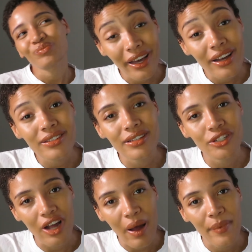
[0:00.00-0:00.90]
Because the
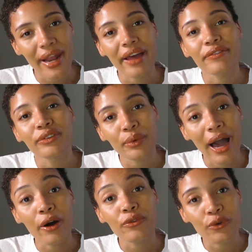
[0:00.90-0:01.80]
job that I flew
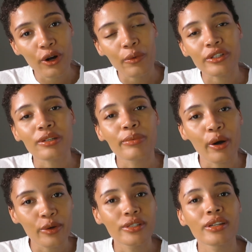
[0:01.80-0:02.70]
out for was
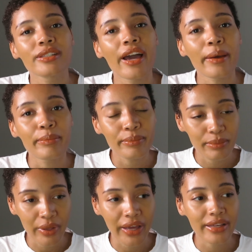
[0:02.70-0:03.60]
supposed to take
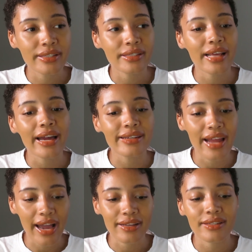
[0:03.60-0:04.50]
place that
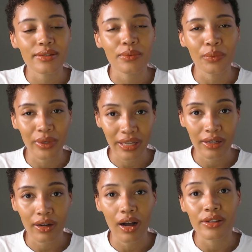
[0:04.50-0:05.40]
next week
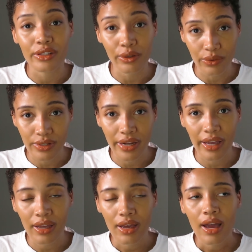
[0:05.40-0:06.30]
on
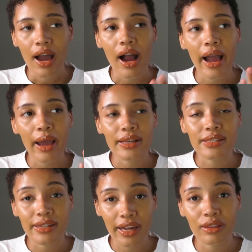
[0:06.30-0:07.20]
Tuesday, I
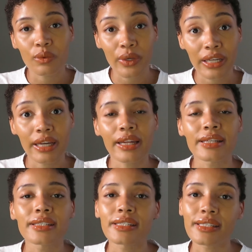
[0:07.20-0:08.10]
stayed the weekend
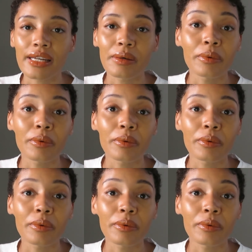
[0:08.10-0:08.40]
in DC